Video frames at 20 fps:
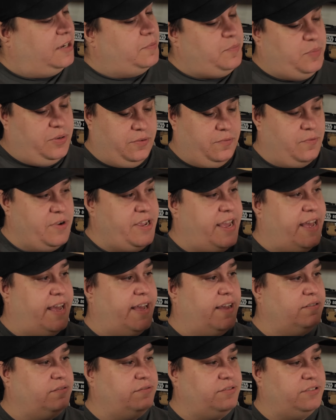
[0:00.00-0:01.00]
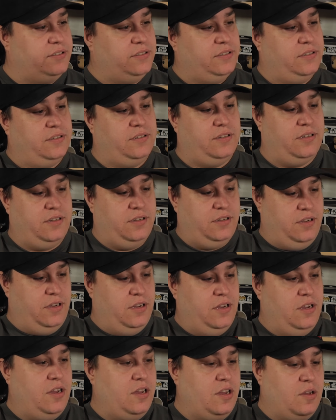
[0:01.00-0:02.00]
up we have
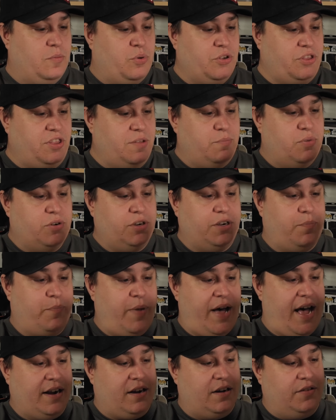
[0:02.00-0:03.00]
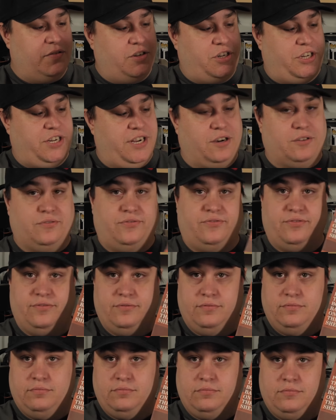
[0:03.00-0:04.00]
Put the Book Back on the
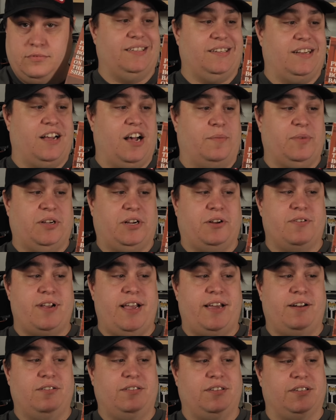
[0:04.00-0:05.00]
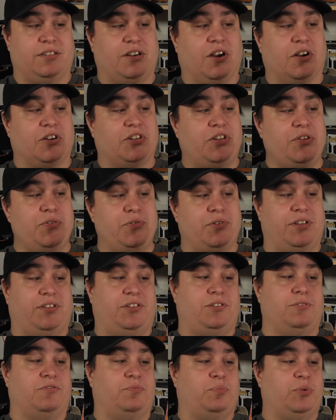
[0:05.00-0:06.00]
Shelf. Comic creators and
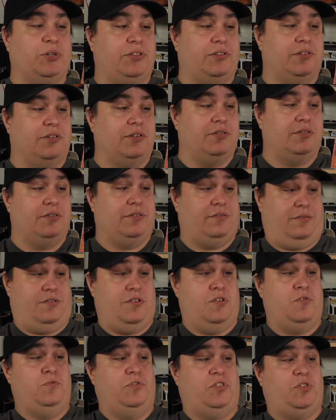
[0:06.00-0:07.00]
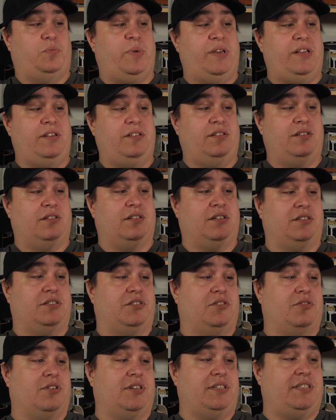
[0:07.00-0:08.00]
cartoonists who have put their own spins on
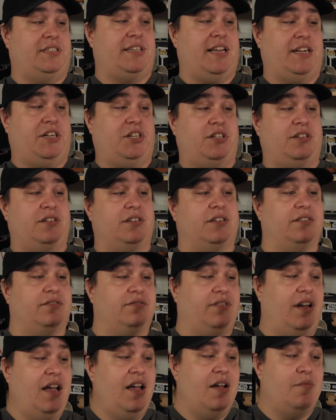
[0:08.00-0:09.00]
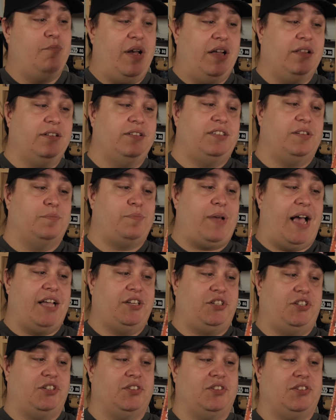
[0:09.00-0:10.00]
cross-section of Belle and
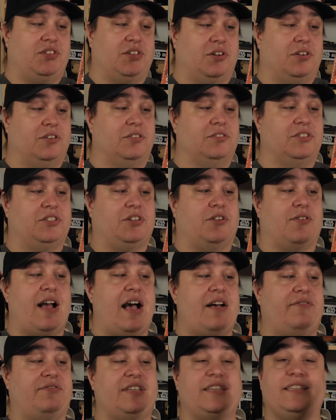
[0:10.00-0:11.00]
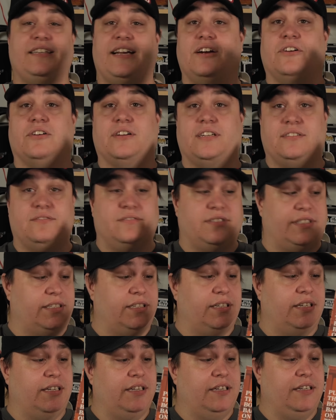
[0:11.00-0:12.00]
Sebastian songs, crafting narratives
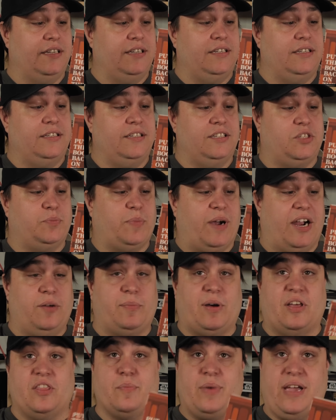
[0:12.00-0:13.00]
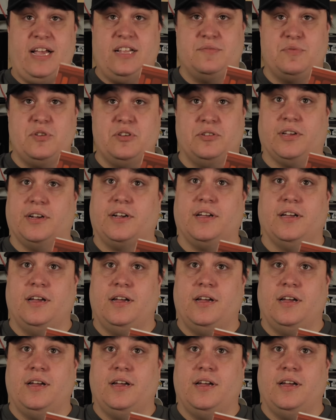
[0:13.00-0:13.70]
inspired by the band's music.